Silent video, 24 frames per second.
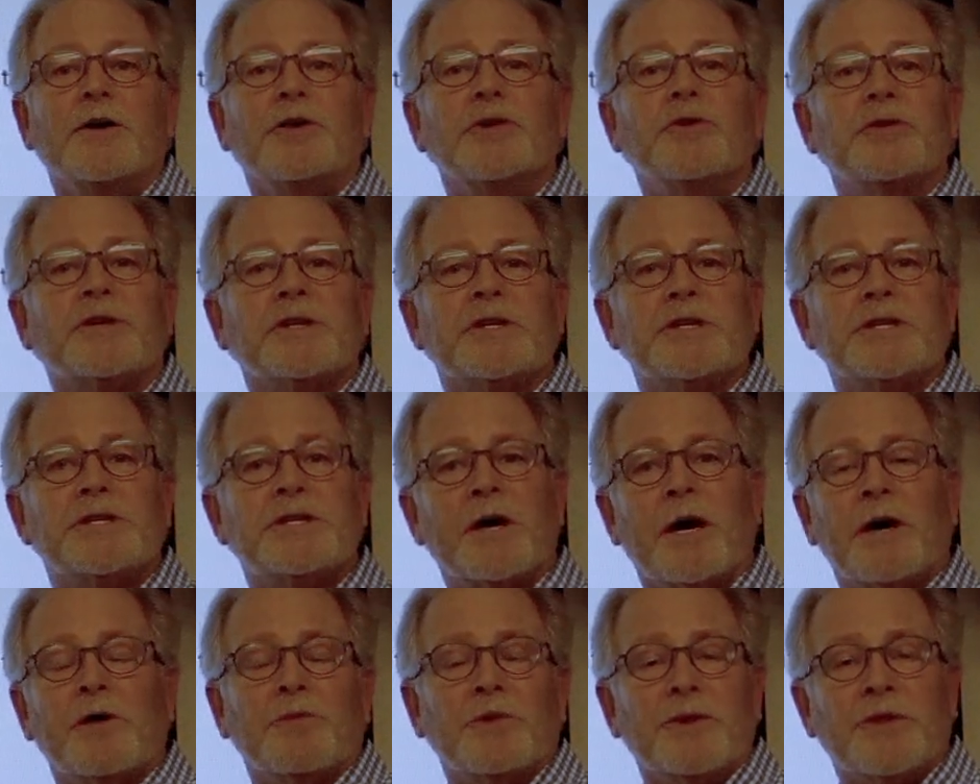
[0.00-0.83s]
You can
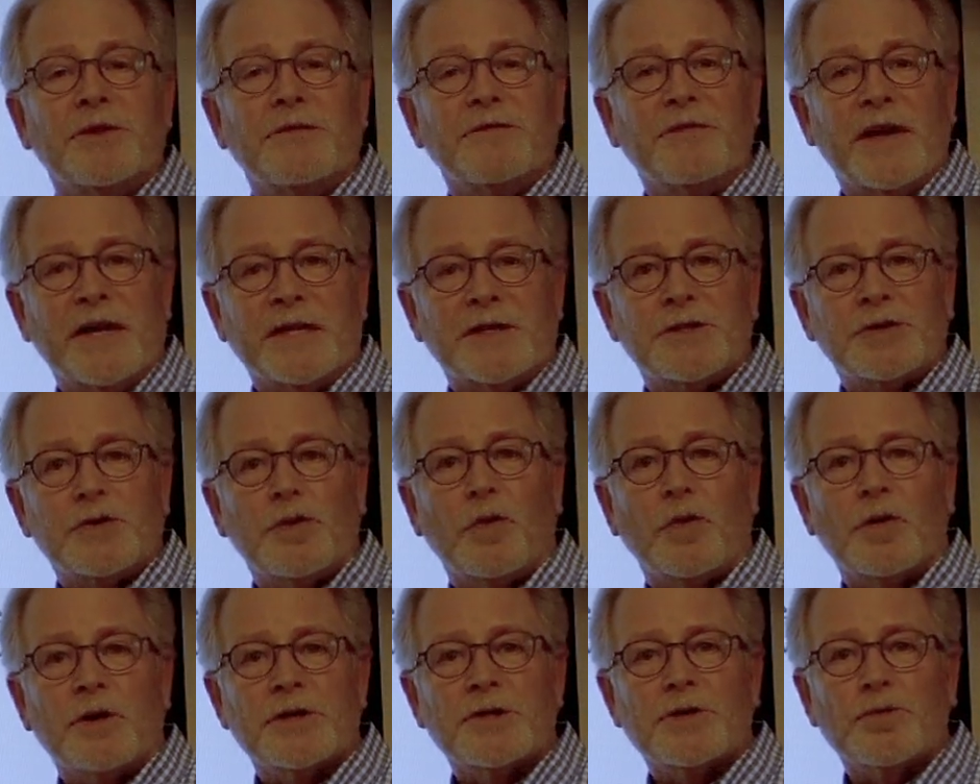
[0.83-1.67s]
start with advanced
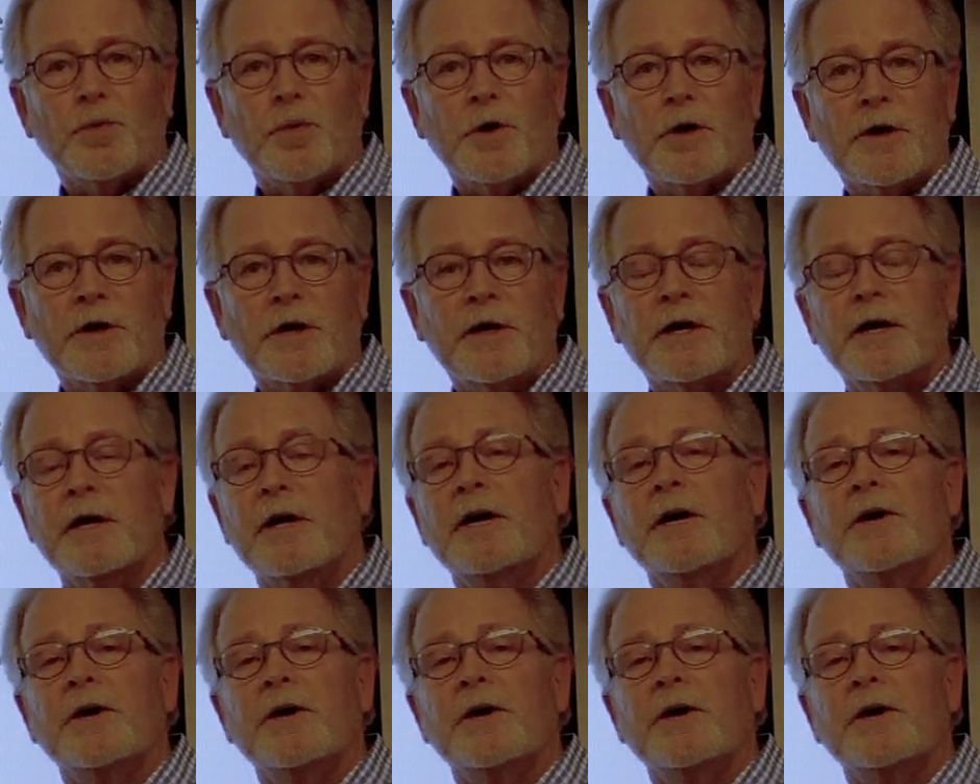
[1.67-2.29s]
coursework.